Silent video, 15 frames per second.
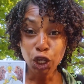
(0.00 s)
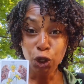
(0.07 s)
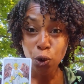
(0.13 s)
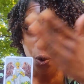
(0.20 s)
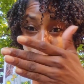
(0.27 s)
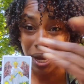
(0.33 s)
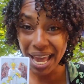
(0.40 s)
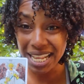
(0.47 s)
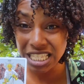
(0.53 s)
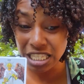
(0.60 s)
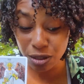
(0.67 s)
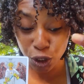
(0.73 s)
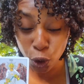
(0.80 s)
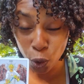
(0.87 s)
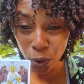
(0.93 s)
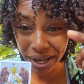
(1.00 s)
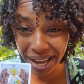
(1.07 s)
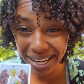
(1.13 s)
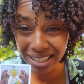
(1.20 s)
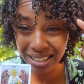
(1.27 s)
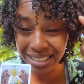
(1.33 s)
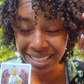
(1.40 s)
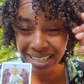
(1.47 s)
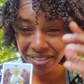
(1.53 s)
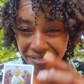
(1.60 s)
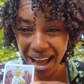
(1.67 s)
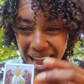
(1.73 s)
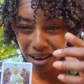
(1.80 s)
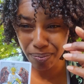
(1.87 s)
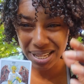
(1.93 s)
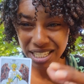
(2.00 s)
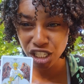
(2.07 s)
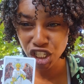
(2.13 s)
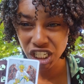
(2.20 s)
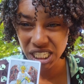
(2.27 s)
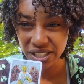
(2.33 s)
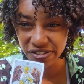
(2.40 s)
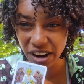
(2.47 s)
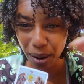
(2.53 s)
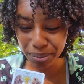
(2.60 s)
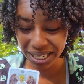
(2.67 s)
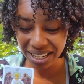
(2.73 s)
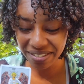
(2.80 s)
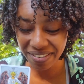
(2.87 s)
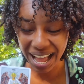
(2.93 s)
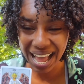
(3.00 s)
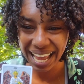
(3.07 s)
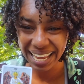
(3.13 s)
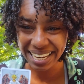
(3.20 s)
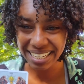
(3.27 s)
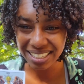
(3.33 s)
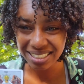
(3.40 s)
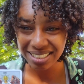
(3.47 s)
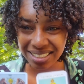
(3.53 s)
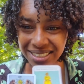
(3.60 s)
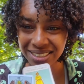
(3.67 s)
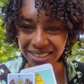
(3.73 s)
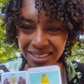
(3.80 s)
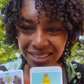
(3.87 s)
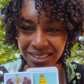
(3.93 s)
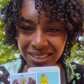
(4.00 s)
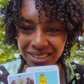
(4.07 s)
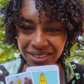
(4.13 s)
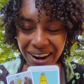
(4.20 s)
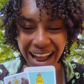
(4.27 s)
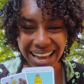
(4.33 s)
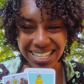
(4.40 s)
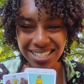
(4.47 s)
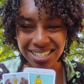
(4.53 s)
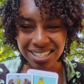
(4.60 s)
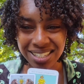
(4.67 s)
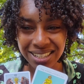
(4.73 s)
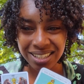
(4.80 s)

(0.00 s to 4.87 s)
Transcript: you get you get the divine messages from the divine right